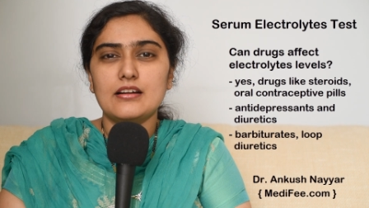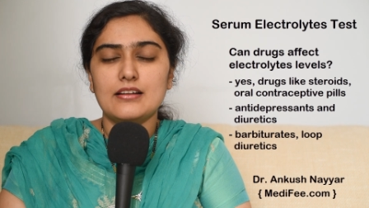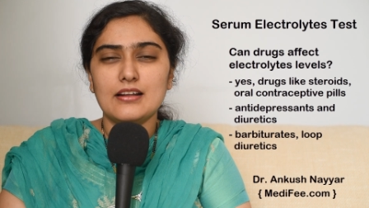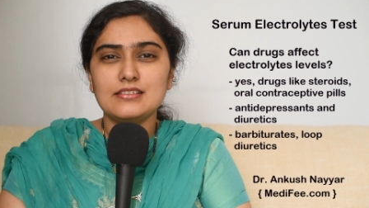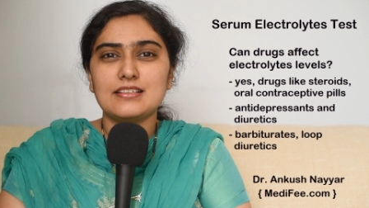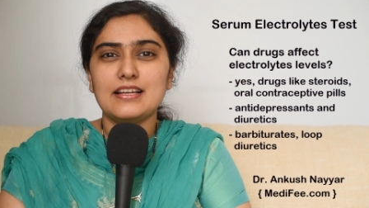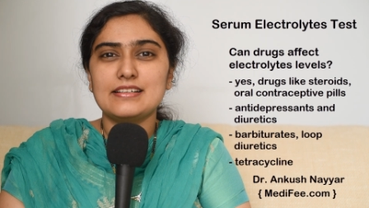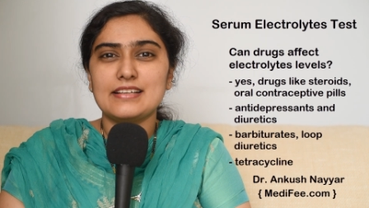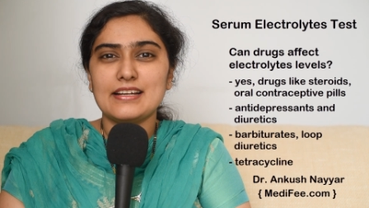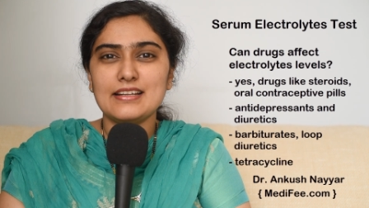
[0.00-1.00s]
Drugs
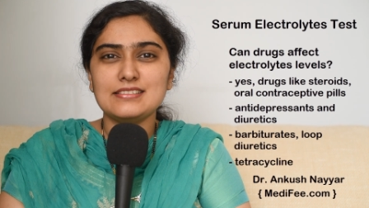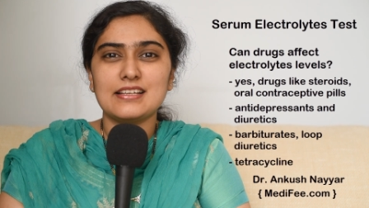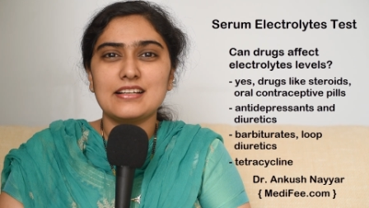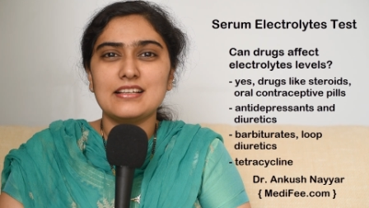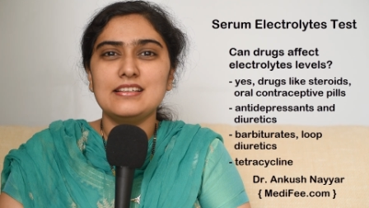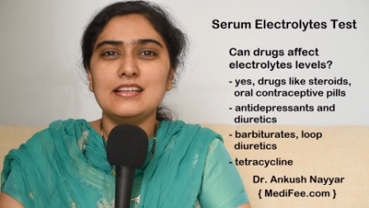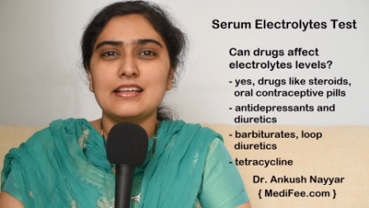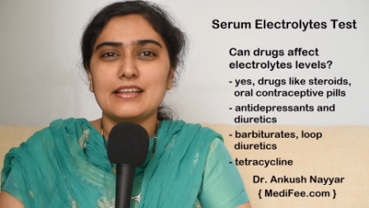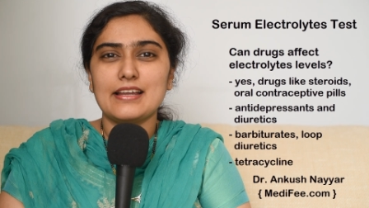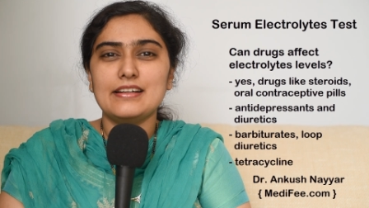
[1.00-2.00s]
like tetracycline
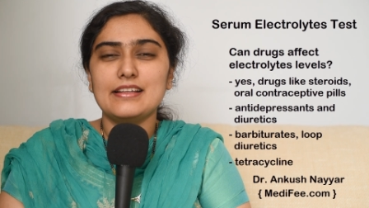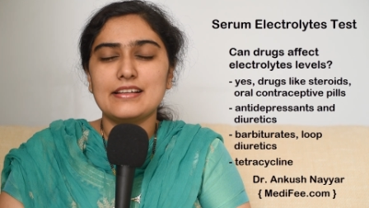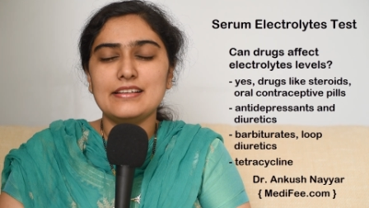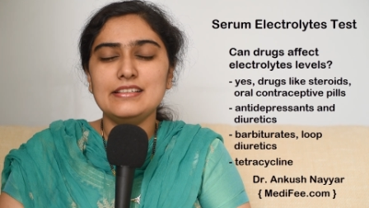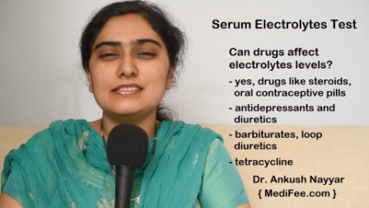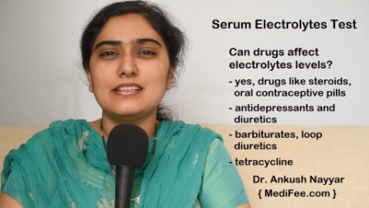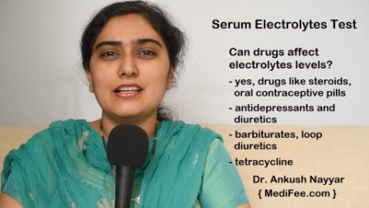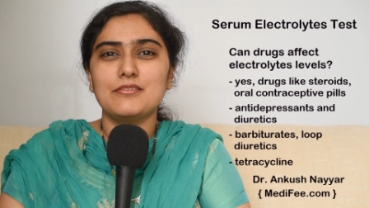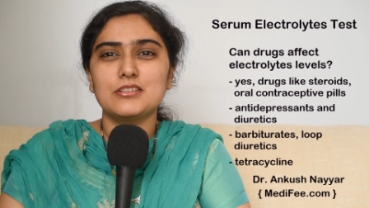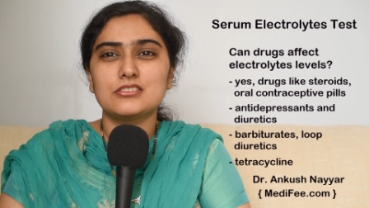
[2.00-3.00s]
can decrease the
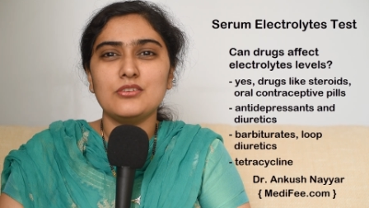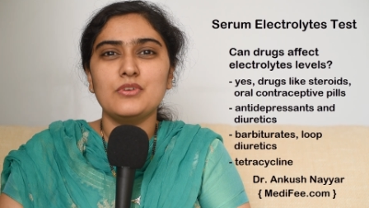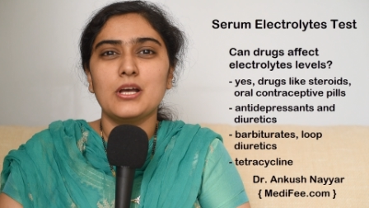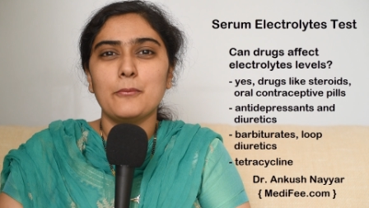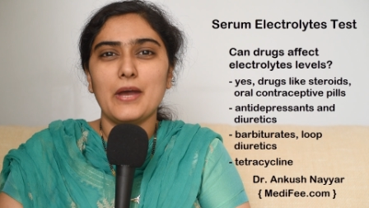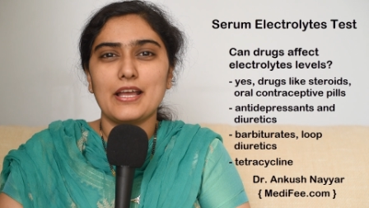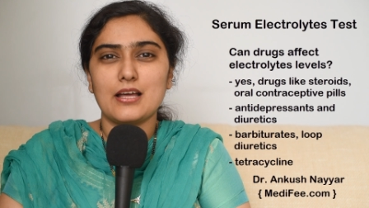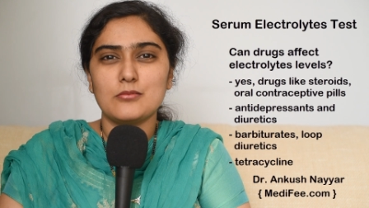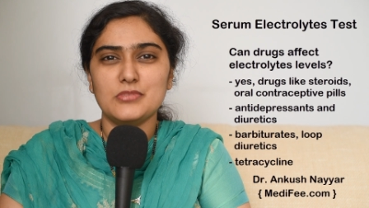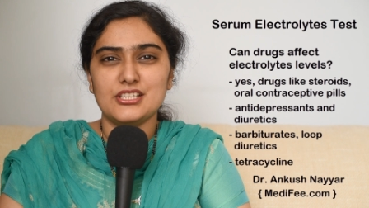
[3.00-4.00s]
levels of
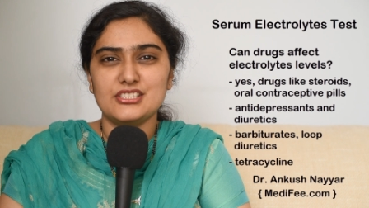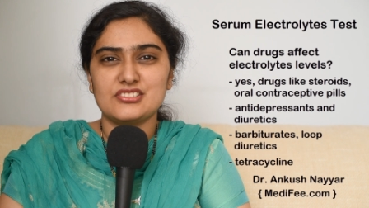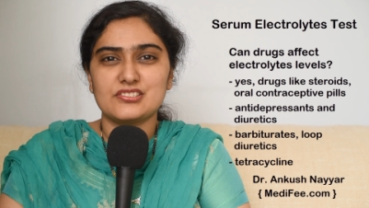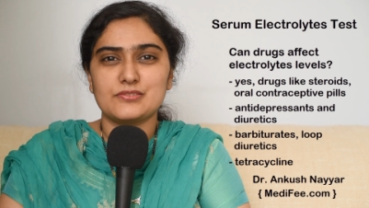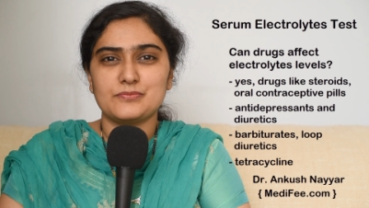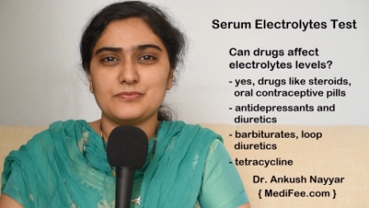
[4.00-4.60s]
bicarbonates.